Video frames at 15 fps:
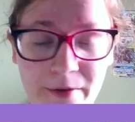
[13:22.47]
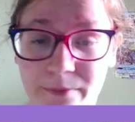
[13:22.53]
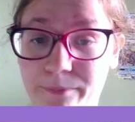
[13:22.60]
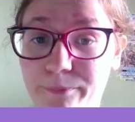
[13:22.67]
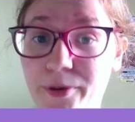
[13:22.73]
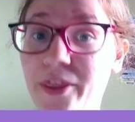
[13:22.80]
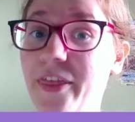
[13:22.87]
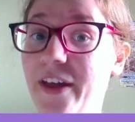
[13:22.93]

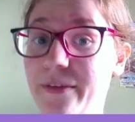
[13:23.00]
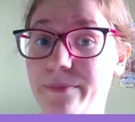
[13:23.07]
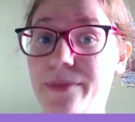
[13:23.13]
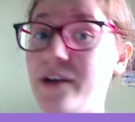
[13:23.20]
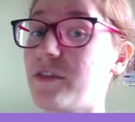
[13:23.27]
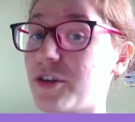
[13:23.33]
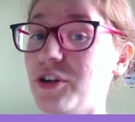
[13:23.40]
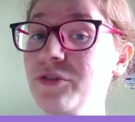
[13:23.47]
but
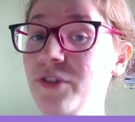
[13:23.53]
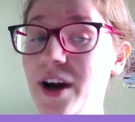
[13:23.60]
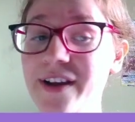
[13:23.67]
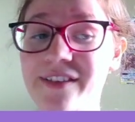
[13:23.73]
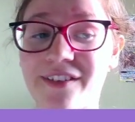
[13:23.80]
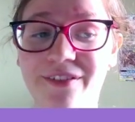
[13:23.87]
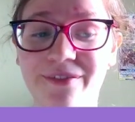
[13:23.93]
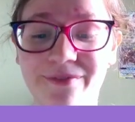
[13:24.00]
they're a good
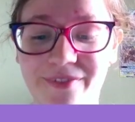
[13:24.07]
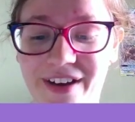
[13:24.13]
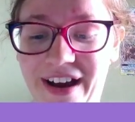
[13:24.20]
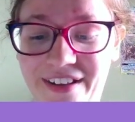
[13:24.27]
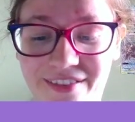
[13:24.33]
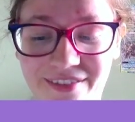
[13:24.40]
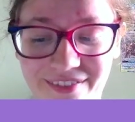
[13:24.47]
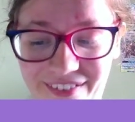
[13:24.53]
writer.
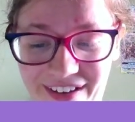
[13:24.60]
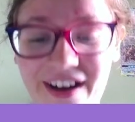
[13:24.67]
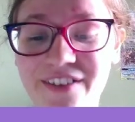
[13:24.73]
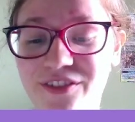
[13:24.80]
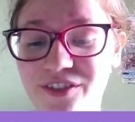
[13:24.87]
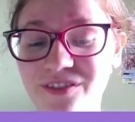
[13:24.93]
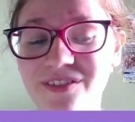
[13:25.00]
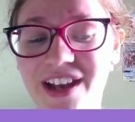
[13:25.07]
I
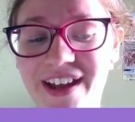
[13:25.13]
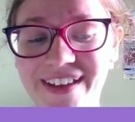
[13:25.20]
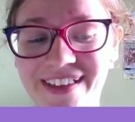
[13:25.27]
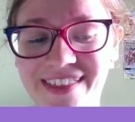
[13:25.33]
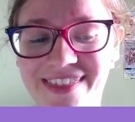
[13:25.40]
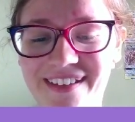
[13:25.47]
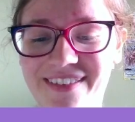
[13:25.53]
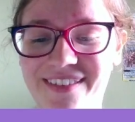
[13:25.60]
do
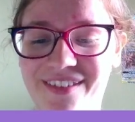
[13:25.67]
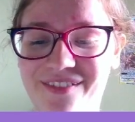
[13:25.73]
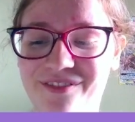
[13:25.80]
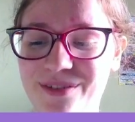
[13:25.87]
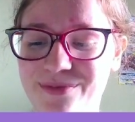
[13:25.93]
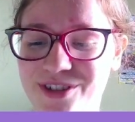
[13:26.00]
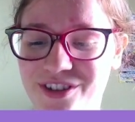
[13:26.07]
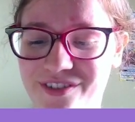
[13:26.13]
like these
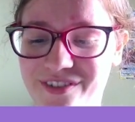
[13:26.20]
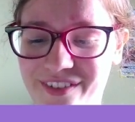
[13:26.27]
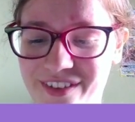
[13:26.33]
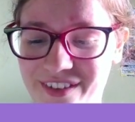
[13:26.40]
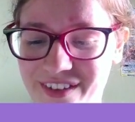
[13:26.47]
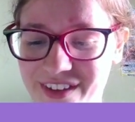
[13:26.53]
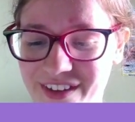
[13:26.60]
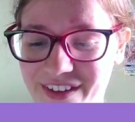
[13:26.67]

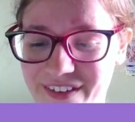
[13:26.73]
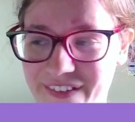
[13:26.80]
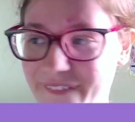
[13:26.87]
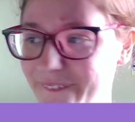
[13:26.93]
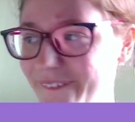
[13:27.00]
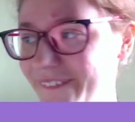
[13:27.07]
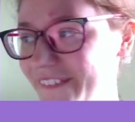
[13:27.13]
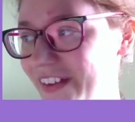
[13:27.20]
descriptions.
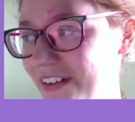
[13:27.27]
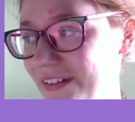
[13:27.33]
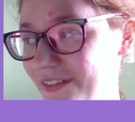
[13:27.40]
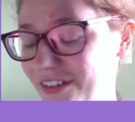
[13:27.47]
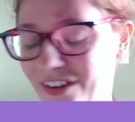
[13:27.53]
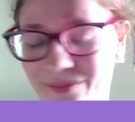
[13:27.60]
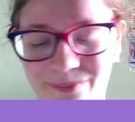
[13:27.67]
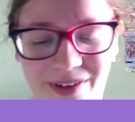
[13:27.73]
Yeah, and we've
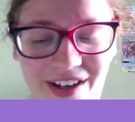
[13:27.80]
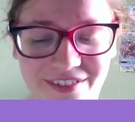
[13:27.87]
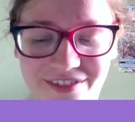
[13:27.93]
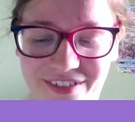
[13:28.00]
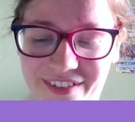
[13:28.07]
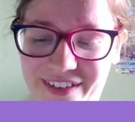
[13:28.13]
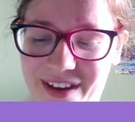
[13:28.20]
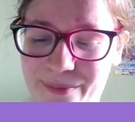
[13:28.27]
got
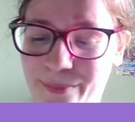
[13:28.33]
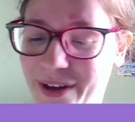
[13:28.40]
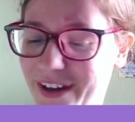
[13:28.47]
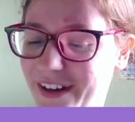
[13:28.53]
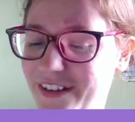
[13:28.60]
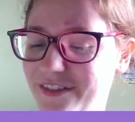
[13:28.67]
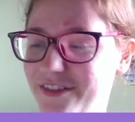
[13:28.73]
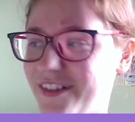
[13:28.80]
110 by
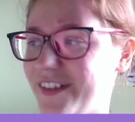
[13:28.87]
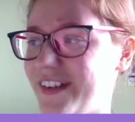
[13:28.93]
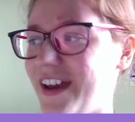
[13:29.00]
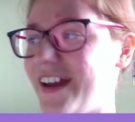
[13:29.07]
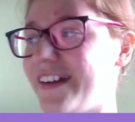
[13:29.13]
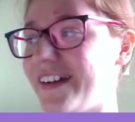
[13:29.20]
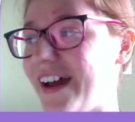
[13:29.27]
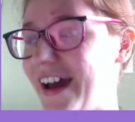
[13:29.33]

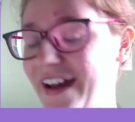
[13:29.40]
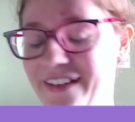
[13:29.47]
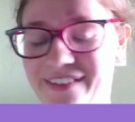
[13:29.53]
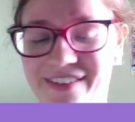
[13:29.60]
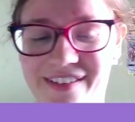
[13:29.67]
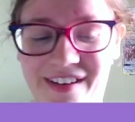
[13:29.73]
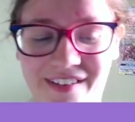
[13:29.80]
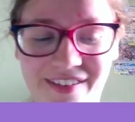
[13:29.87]
110 and
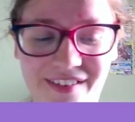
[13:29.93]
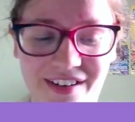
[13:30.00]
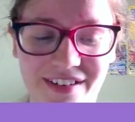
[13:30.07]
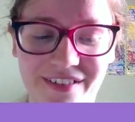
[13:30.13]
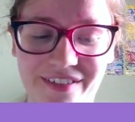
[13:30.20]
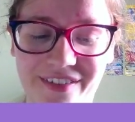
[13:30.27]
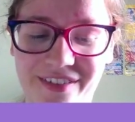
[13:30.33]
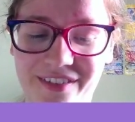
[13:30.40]
6
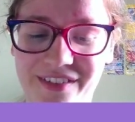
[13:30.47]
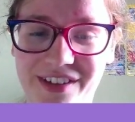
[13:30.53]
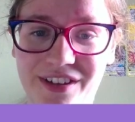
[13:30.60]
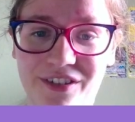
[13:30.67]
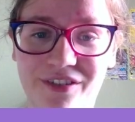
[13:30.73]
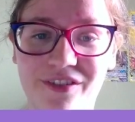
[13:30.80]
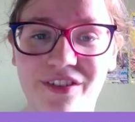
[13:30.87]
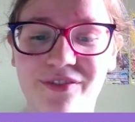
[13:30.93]
colours
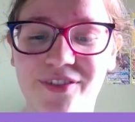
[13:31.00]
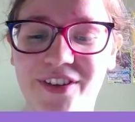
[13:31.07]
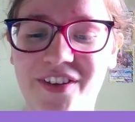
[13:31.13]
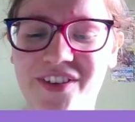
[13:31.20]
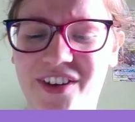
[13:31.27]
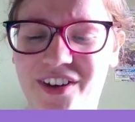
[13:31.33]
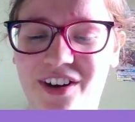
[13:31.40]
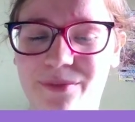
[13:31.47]
used for this.
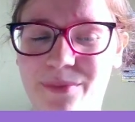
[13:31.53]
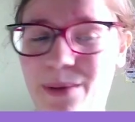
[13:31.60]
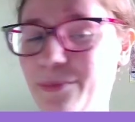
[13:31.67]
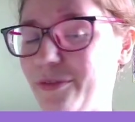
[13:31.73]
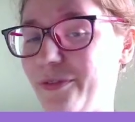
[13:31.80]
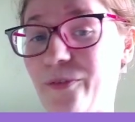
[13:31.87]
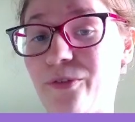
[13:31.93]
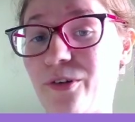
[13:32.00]
I can't remember
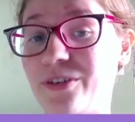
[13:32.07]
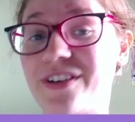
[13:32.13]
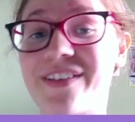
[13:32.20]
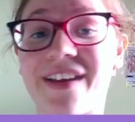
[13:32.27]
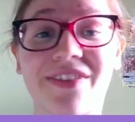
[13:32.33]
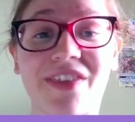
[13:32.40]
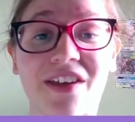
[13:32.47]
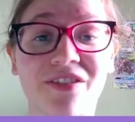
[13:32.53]
if I've already
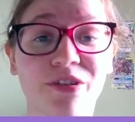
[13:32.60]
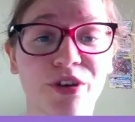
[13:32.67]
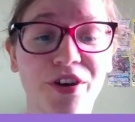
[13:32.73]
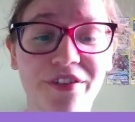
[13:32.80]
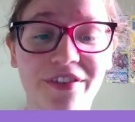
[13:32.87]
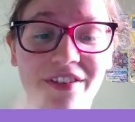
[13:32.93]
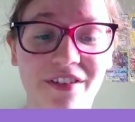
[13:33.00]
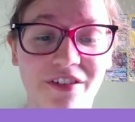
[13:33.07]
said that or
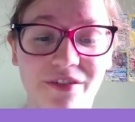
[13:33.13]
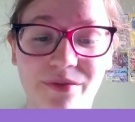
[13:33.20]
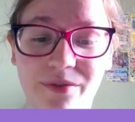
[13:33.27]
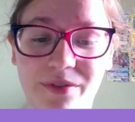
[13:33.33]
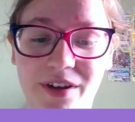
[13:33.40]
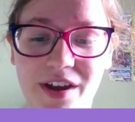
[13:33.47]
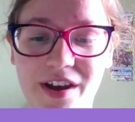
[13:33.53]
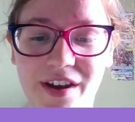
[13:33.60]
not, so
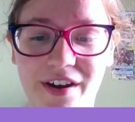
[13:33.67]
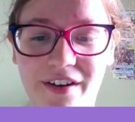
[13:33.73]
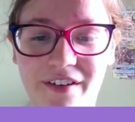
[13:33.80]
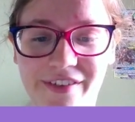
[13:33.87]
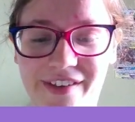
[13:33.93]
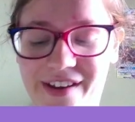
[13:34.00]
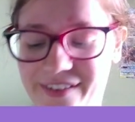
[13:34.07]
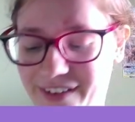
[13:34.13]
I'll
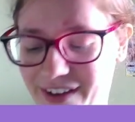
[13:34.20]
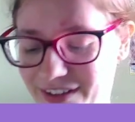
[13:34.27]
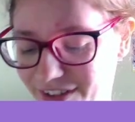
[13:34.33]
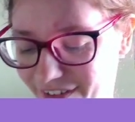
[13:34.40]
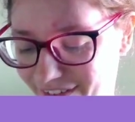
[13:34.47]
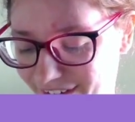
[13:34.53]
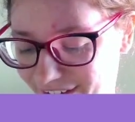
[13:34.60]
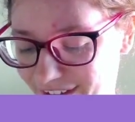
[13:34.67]
say it again
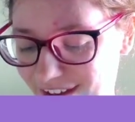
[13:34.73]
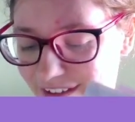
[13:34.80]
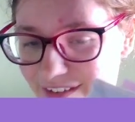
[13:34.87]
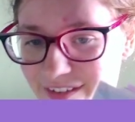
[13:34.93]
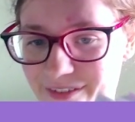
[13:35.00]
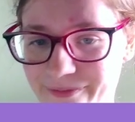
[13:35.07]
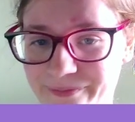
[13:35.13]
just in case.